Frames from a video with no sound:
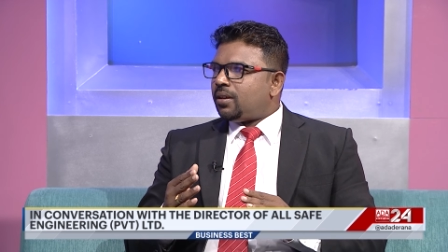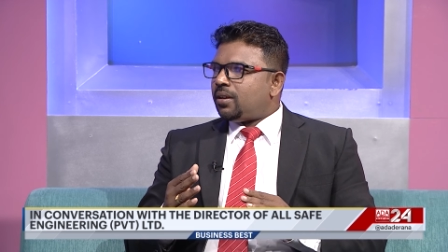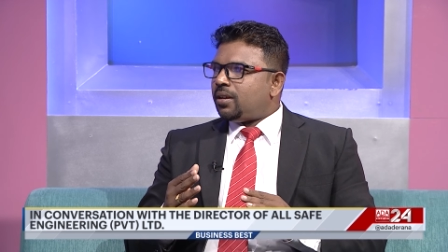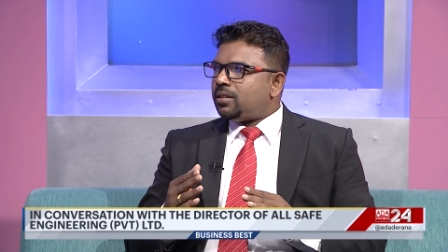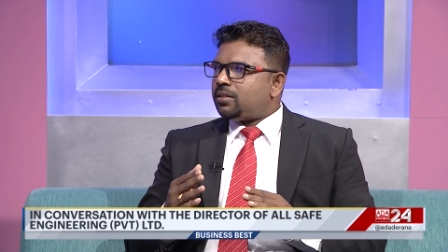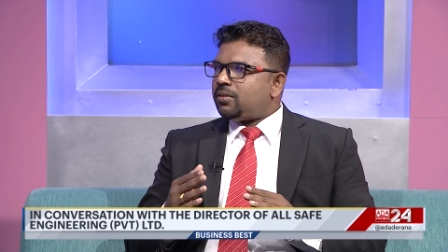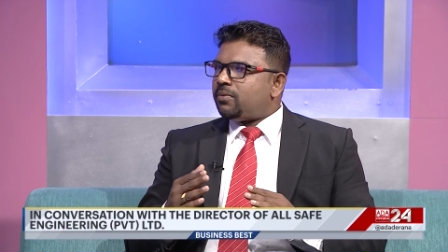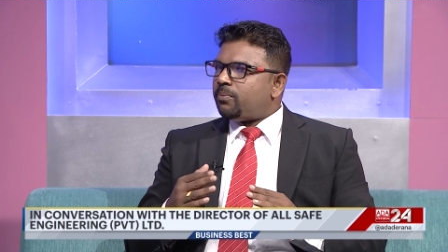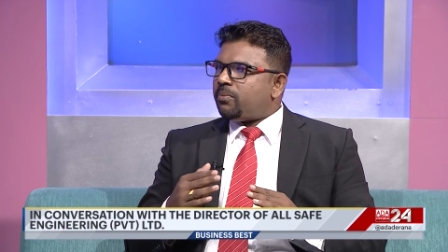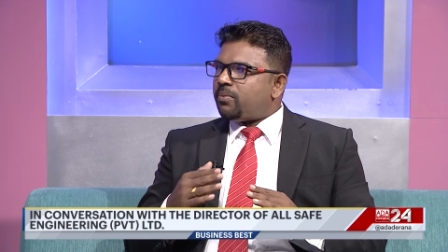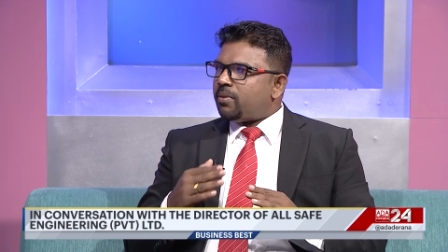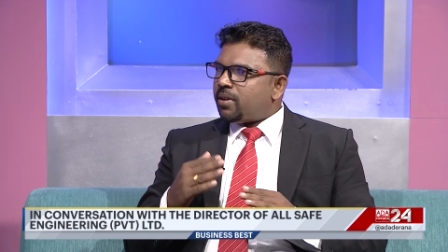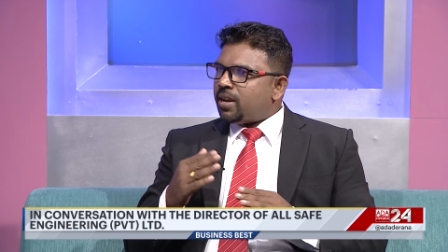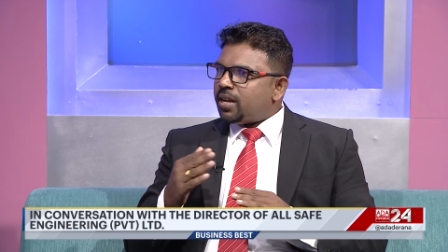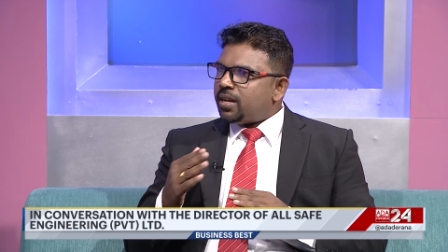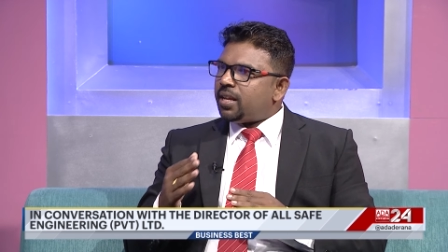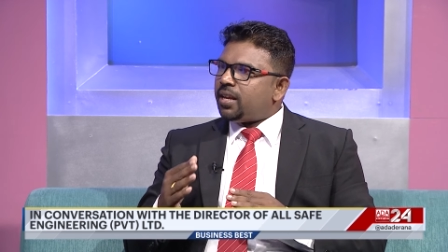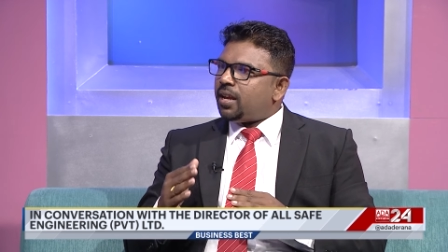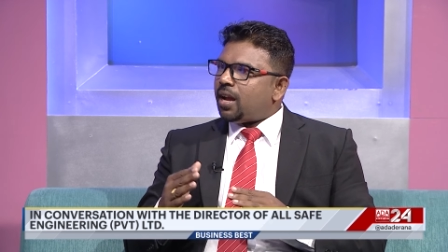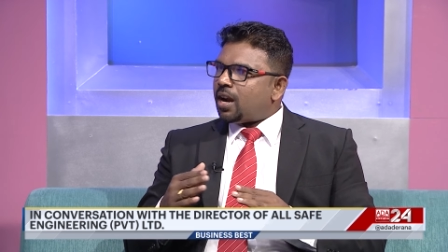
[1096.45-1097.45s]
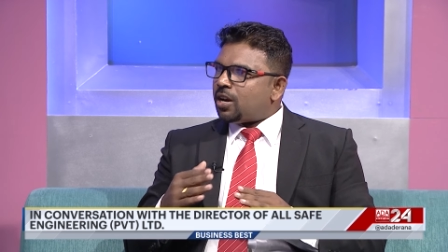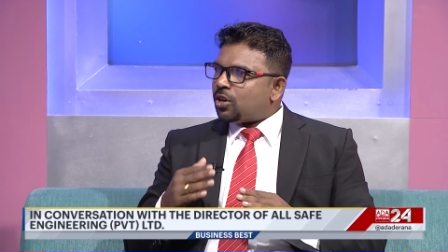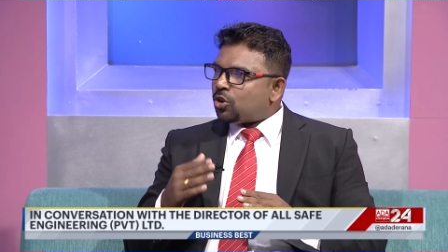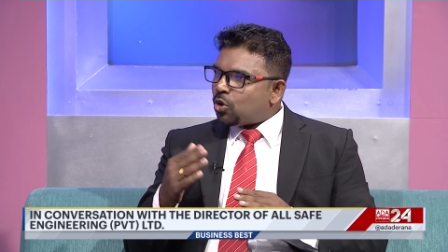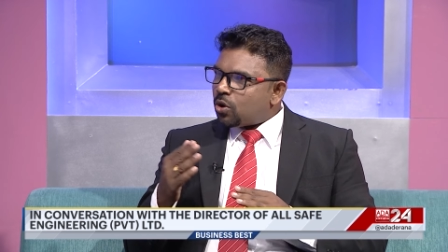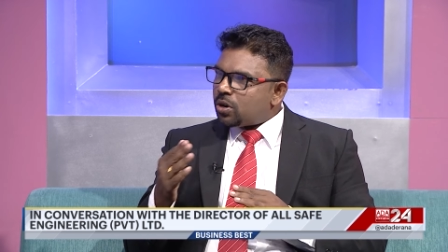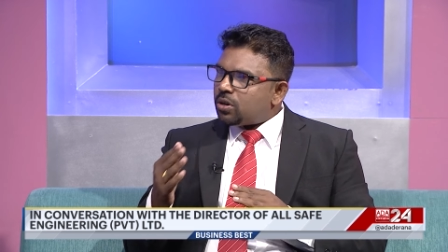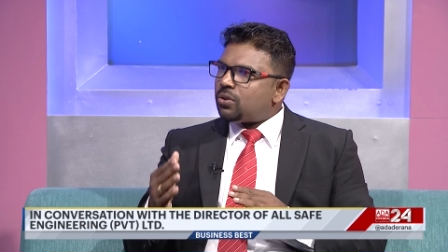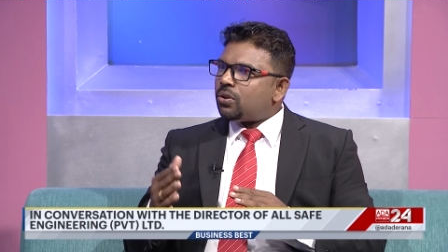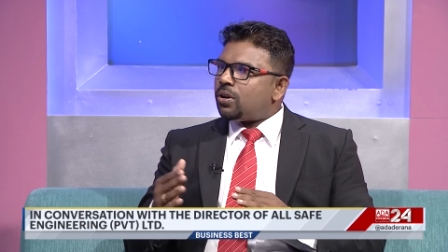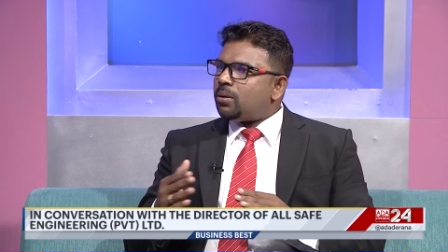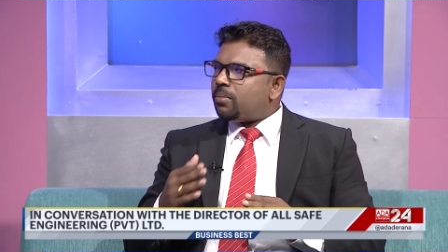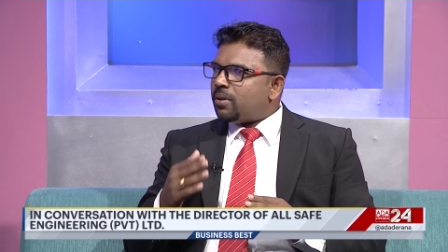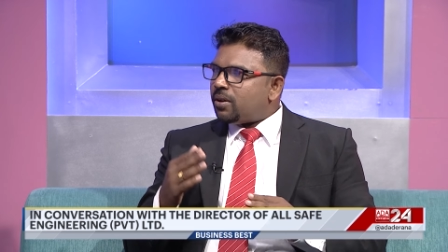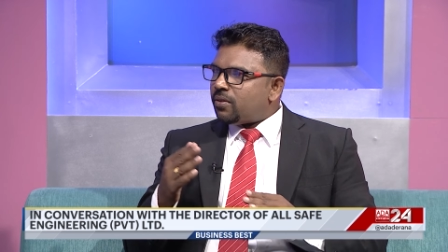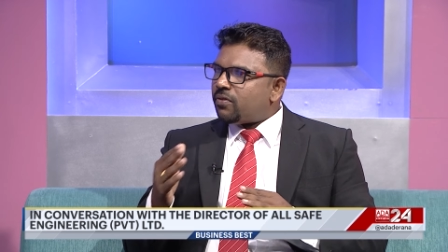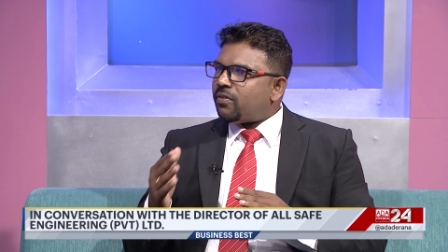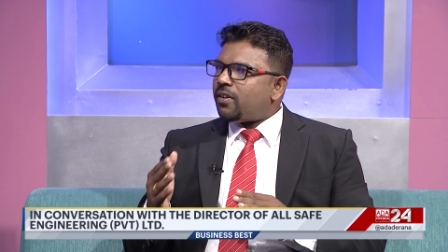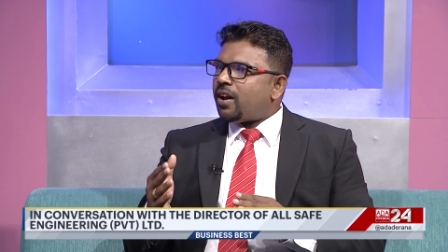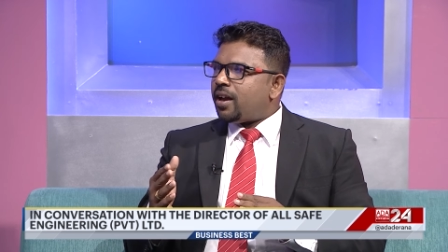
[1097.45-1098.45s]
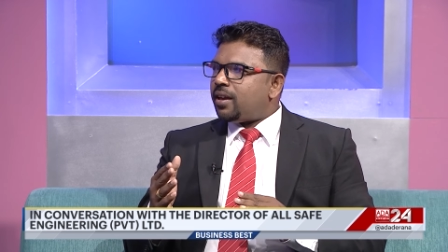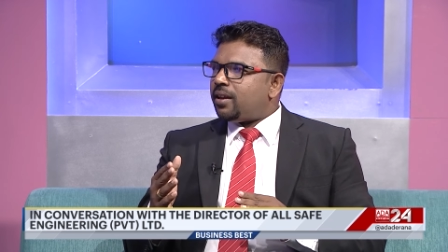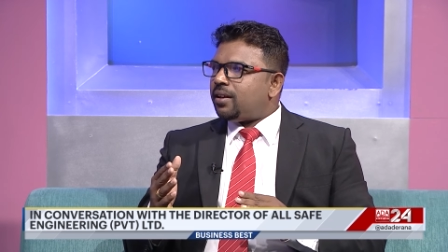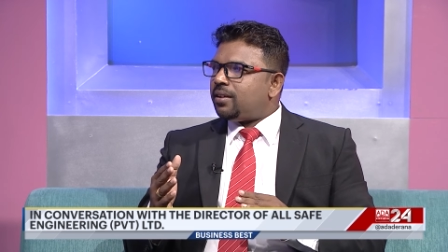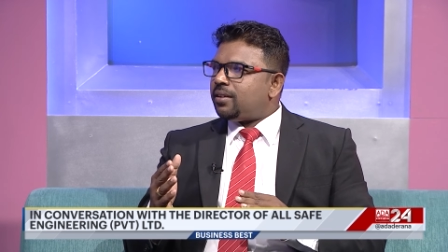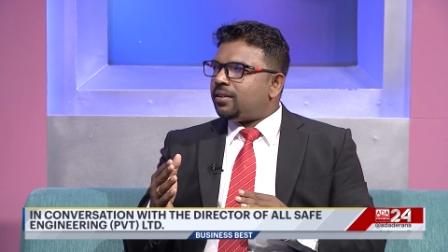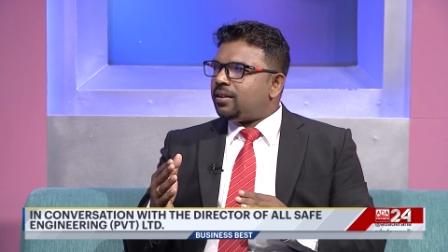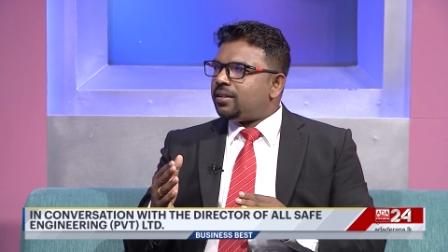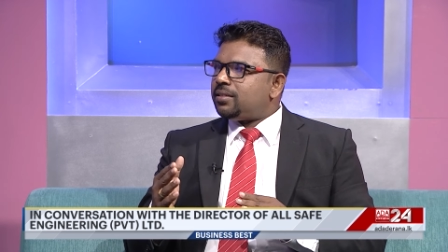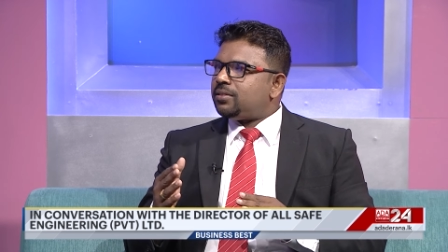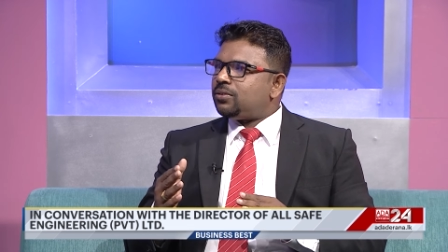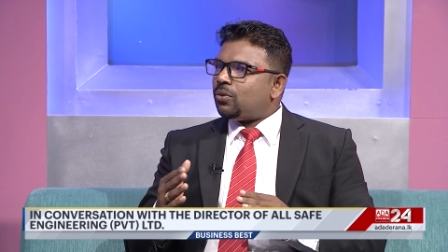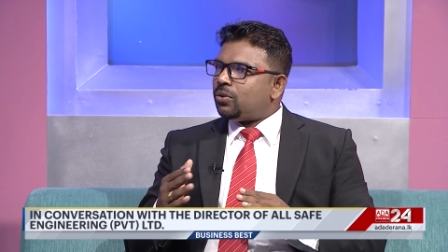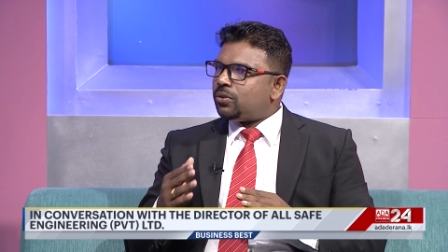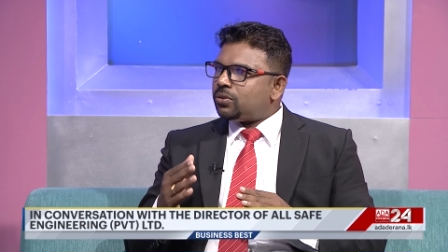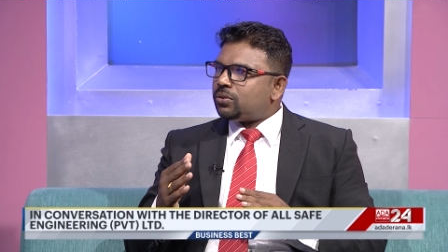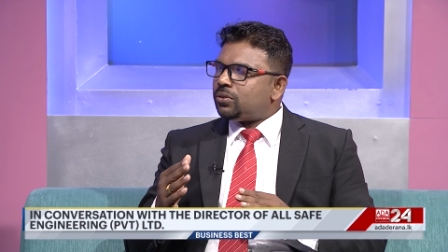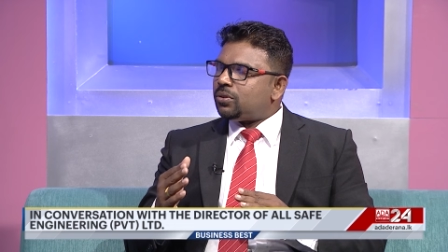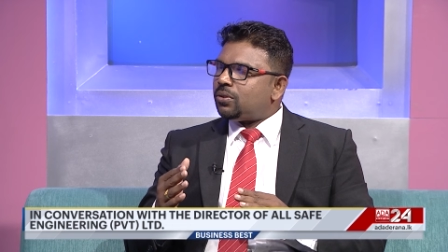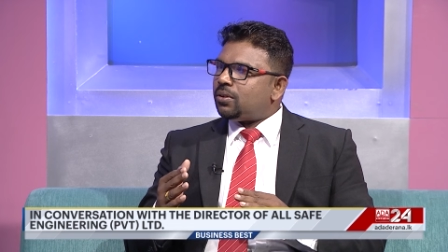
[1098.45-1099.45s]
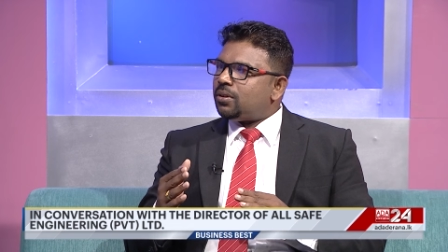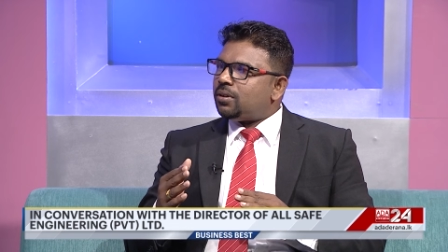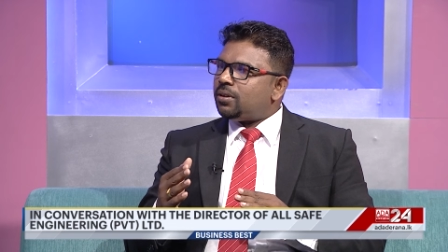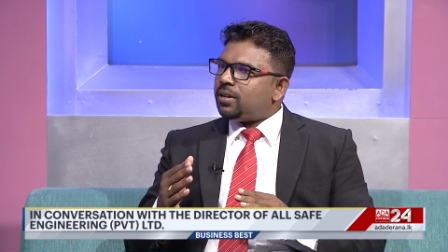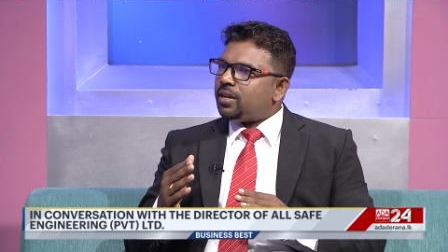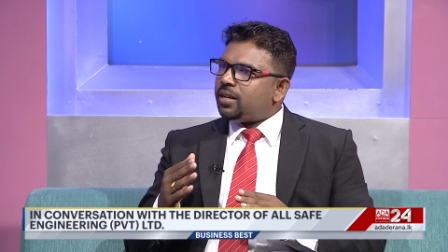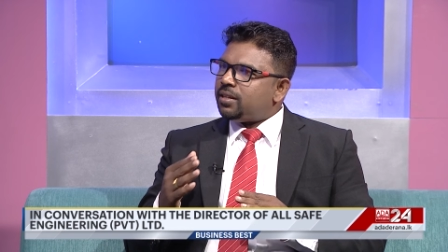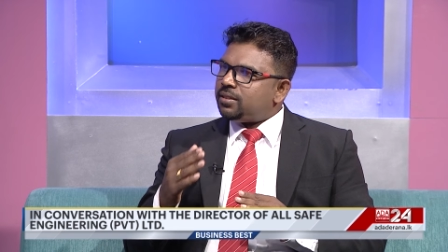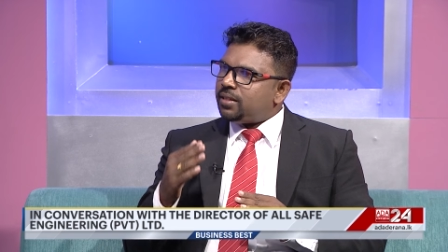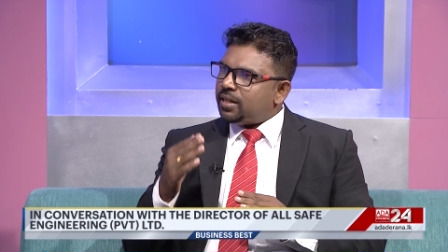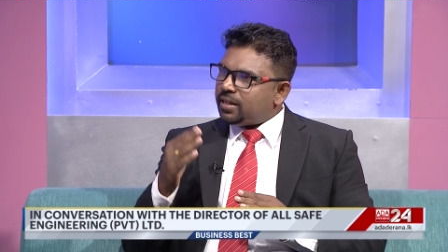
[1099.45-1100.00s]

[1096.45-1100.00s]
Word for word: is a, preventing uncontrollable fire is also it,